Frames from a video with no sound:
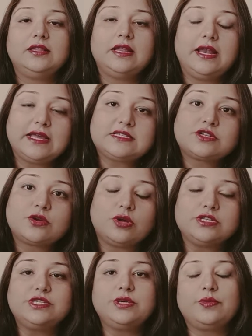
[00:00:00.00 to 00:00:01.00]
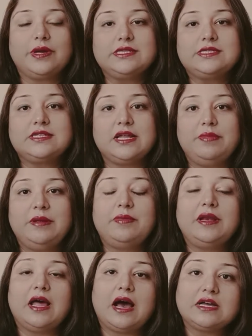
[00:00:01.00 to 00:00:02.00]
next consequence that
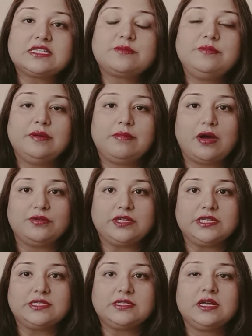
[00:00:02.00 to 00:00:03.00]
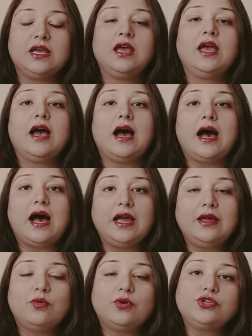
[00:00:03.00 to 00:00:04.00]
people ask me about is, I
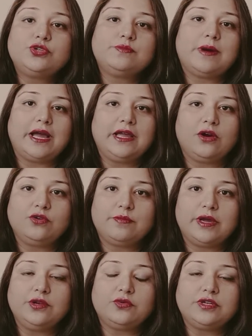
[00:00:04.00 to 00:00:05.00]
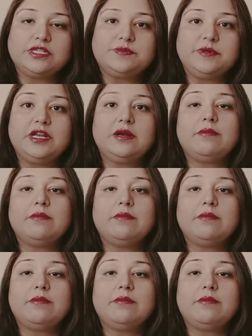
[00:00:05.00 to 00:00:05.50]
want to buy out my notice period.